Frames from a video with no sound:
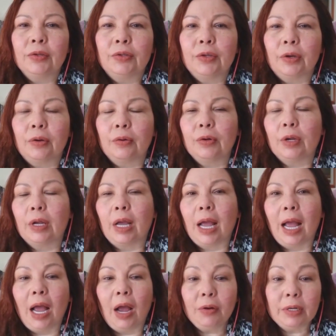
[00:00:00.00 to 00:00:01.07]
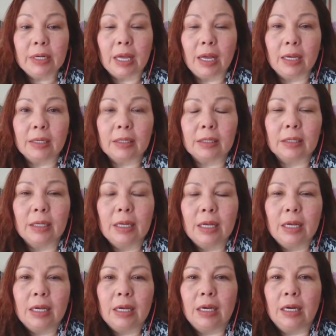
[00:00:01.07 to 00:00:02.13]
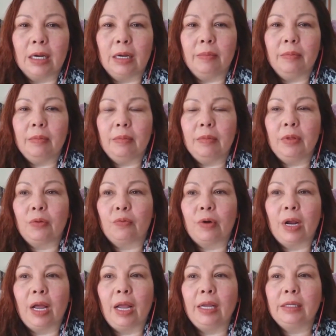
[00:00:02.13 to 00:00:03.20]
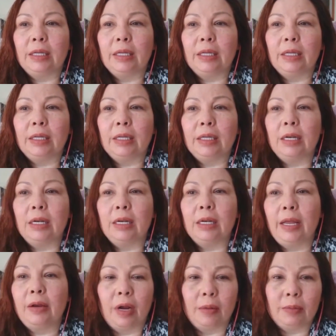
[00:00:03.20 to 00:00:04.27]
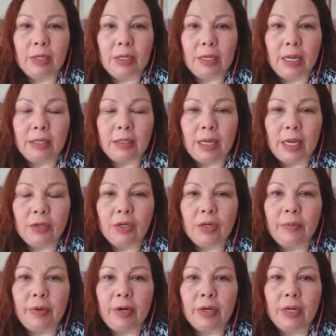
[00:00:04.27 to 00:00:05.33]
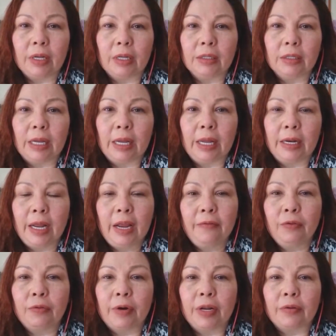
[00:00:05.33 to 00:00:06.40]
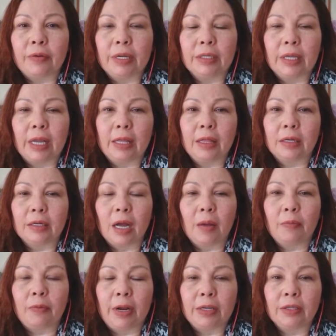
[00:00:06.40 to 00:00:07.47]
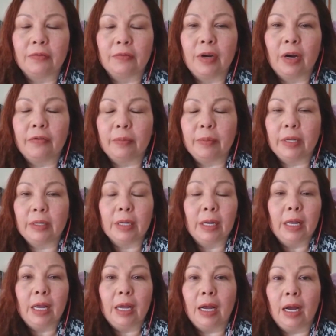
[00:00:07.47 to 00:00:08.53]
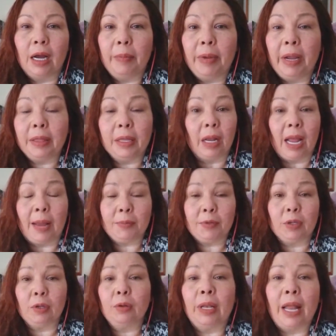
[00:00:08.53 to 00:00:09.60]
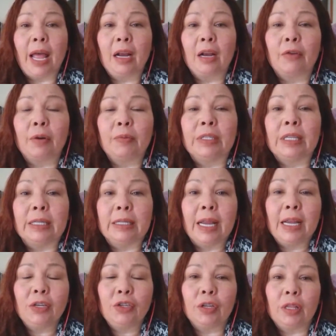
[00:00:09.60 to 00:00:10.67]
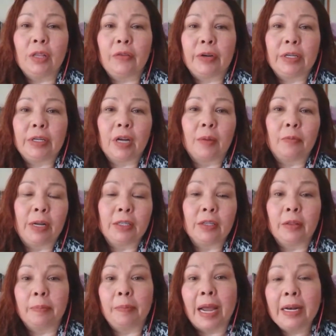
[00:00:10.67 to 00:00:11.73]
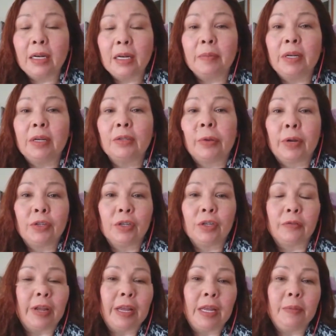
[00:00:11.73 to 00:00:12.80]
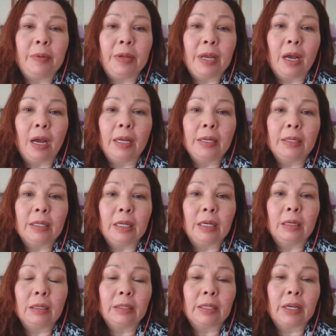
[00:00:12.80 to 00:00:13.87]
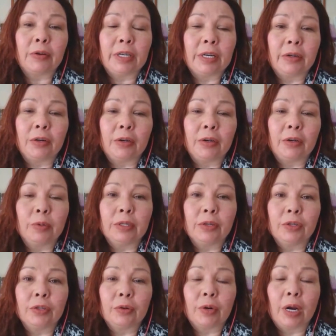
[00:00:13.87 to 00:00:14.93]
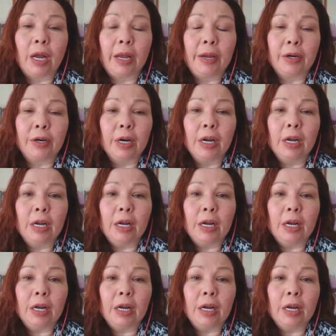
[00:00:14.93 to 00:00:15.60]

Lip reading: So how does the rise in hate crimes against Asian Americans and hateful rhetoric at the top ranks of government and the absolute lack of representation at the very top ranks of the Biden administration of AAPIs in secretarial positions or higher